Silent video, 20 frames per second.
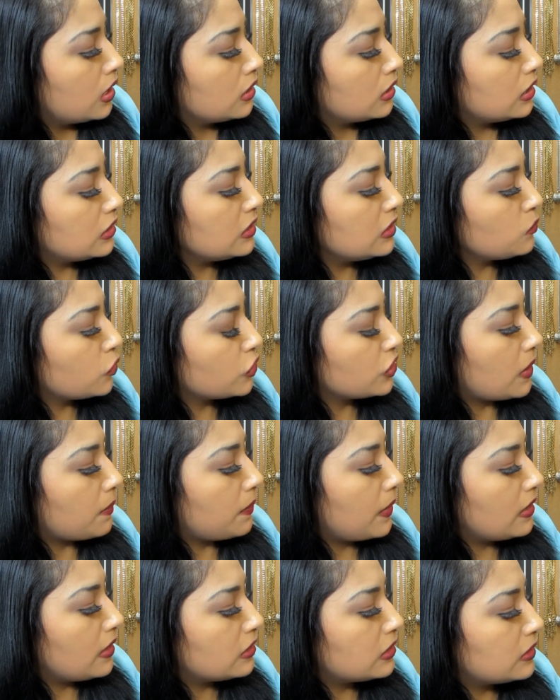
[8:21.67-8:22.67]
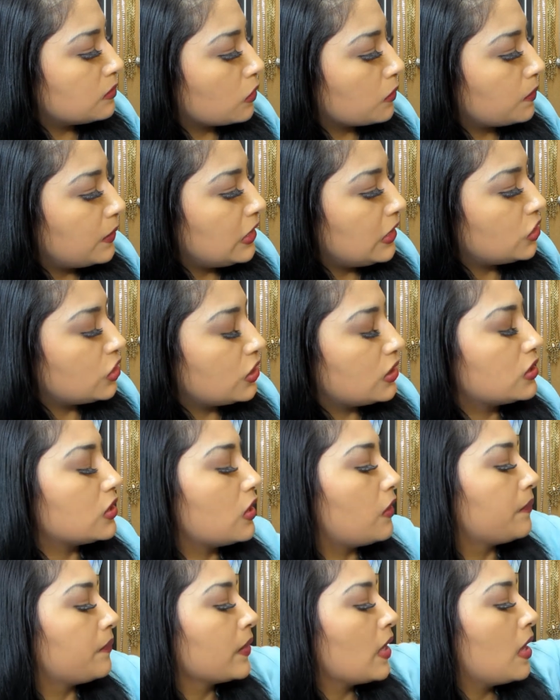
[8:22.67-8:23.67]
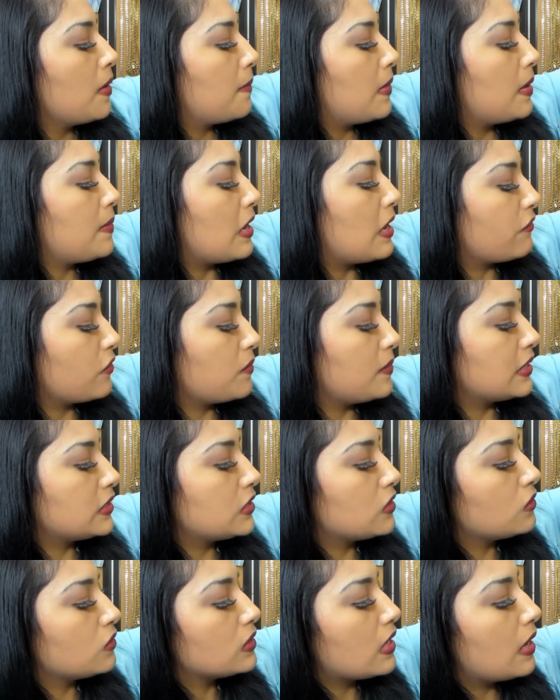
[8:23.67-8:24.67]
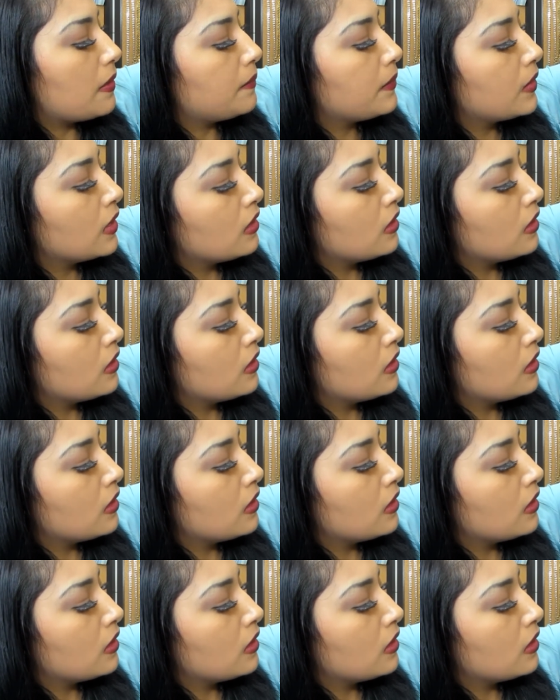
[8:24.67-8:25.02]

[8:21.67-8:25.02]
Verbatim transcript: this is more champagne, this is more peachy, so my bad for mixing those up.